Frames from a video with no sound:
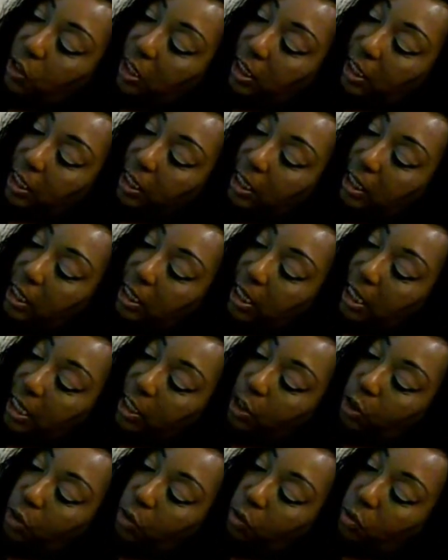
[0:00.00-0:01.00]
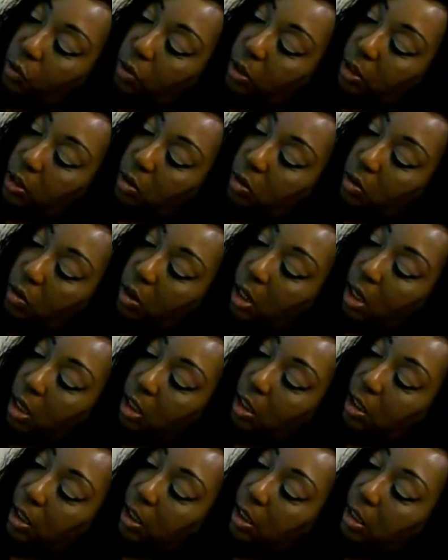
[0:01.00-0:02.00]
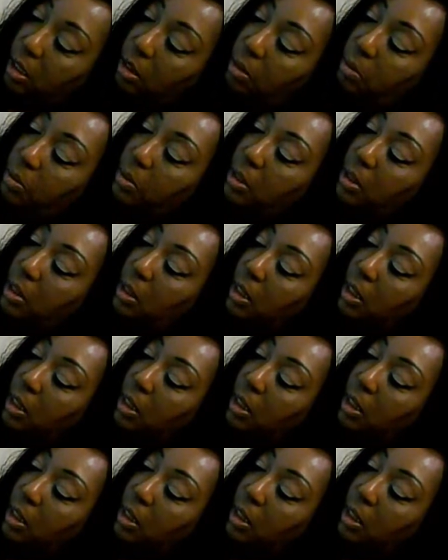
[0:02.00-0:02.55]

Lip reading: Clean Nitrile gloves,